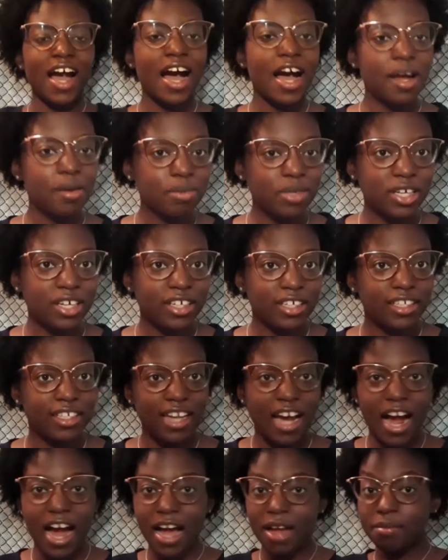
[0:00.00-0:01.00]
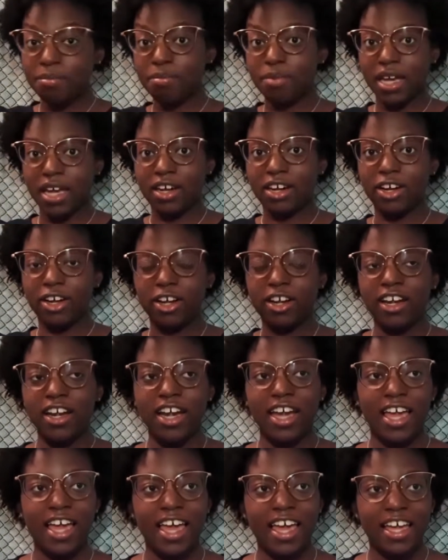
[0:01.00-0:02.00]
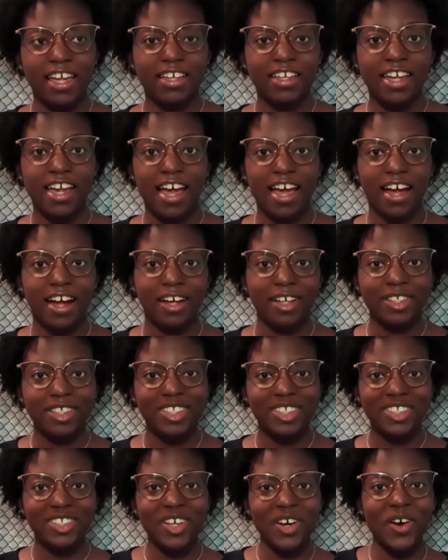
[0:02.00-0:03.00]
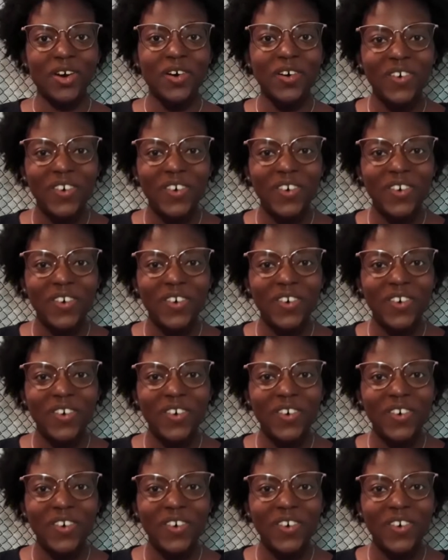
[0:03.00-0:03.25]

I'm good. I'm better. And yeah, so